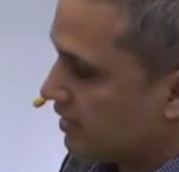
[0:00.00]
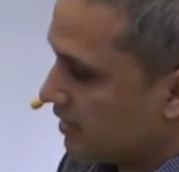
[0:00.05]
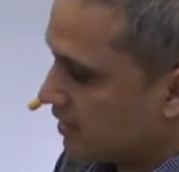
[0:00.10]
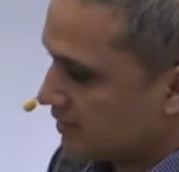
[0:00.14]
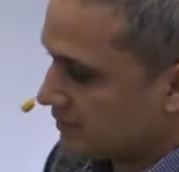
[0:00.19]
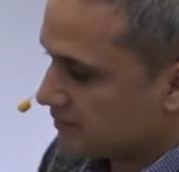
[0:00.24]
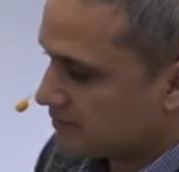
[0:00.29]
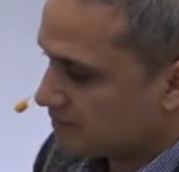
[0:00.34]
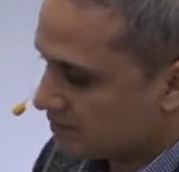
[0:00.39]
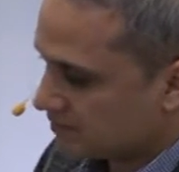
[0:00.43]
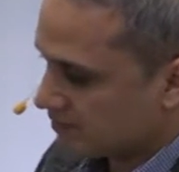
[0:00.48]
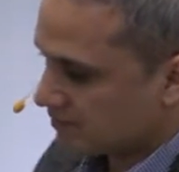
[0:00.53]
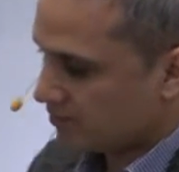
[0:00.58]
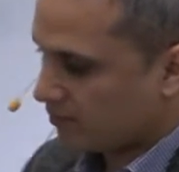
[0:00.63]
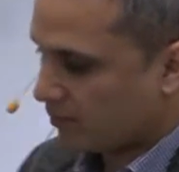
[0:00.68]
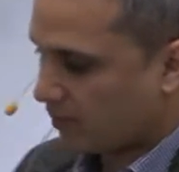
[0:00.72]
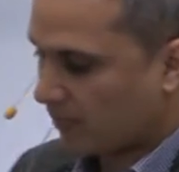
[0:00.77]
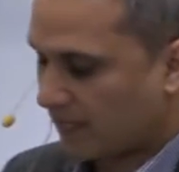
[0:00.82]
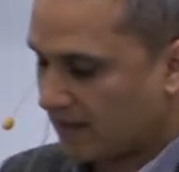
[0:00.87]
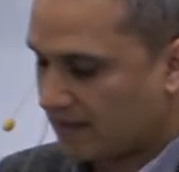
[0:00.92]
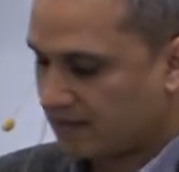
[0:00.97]

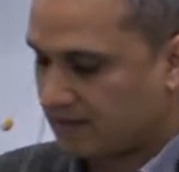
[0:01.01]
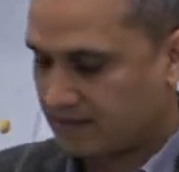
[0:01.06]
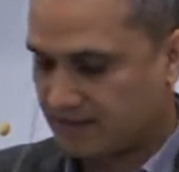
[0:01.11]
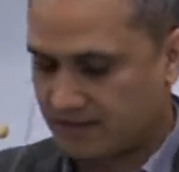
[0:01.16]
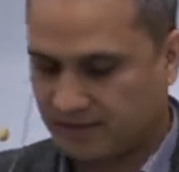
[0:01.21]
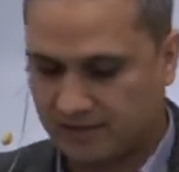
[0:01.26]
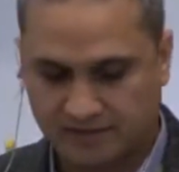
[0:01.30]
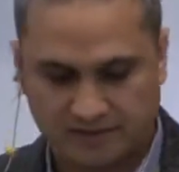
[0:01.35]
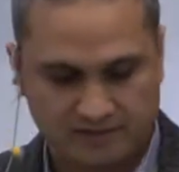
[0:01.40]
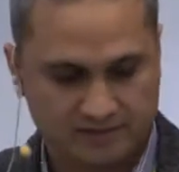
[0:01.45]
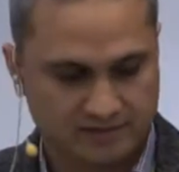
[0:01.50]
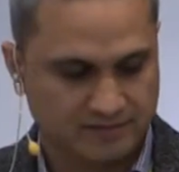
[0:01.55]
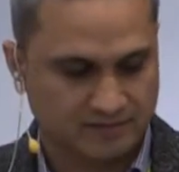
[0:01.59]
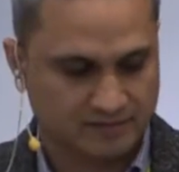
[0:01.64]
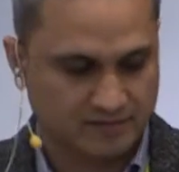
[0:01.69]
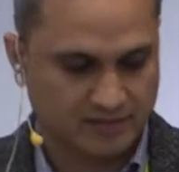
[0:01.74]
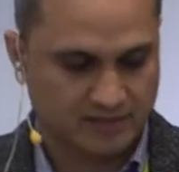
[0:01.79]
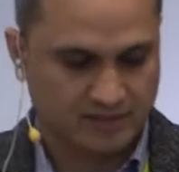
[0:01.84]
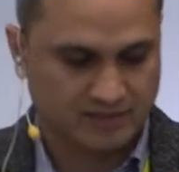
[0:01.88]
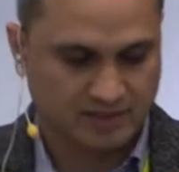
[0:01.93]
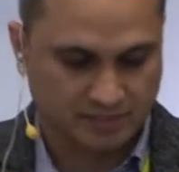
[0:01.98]
the
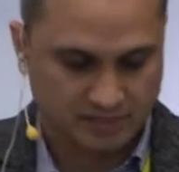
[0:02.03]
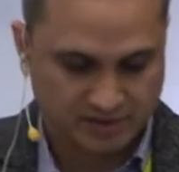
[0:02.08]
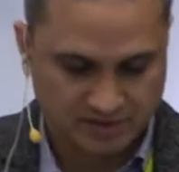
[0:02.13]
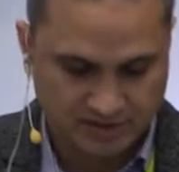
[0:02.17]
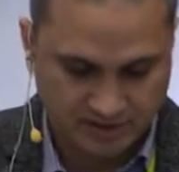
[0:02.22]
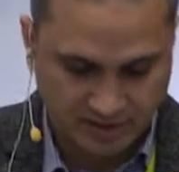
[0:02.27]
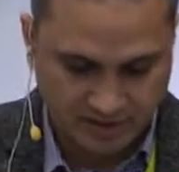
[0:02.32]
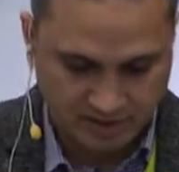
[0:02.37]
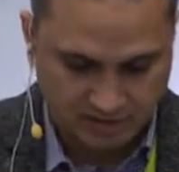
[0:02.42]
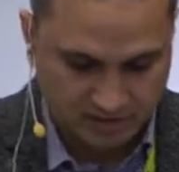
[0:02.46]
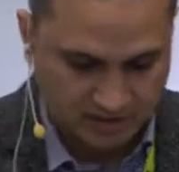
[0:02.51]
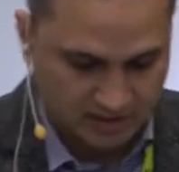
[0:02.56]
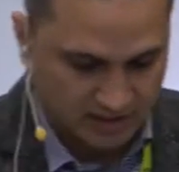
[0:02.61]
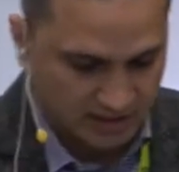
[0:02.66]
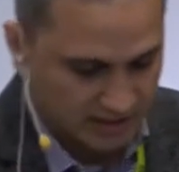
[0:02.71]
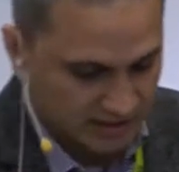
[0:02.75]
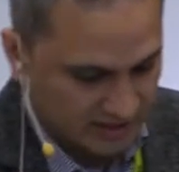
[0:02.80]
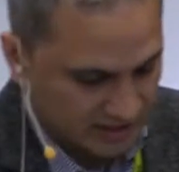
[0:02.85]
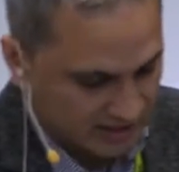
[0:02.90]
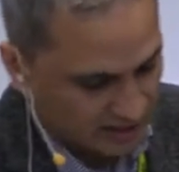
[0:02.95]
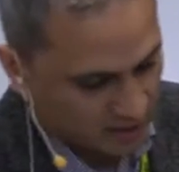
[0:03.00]
cybersecurity
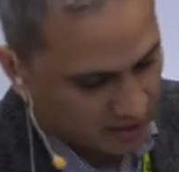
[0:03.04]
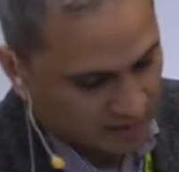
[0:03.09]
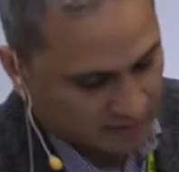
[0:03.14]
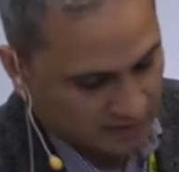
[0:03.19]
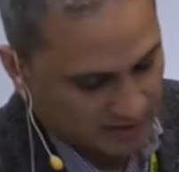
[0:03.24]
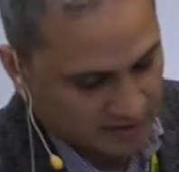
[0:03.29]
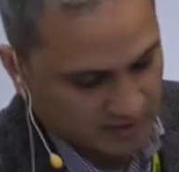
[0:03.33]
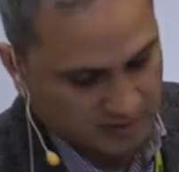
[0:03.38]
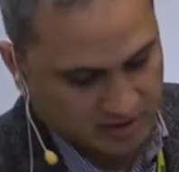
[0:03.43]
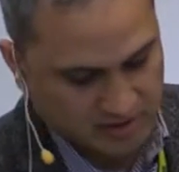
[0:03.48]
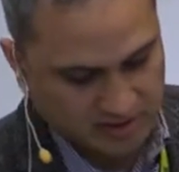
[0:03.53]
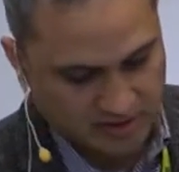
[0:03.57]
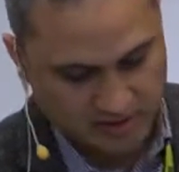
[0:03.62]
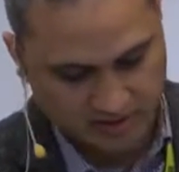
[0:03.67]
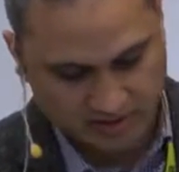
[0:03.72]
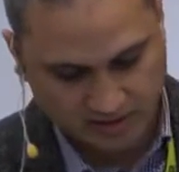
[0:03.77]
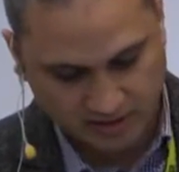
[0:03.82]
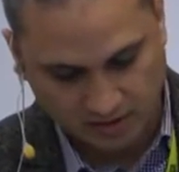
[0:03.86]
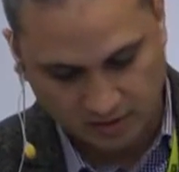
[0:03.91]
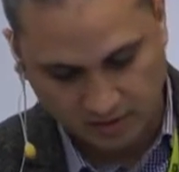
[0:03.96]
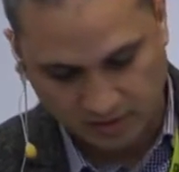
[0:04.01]
in the era of IoT
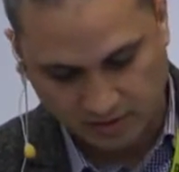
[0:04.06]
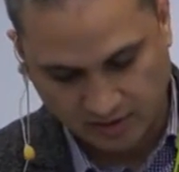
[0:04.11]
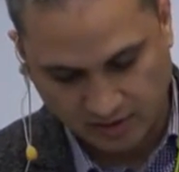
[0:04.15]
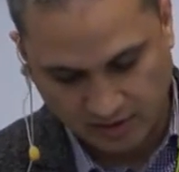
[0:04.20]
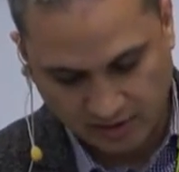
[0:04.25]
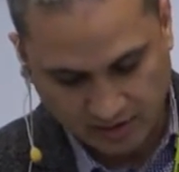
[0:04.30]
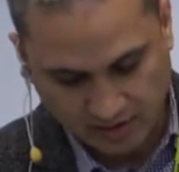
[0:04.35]
and cloud.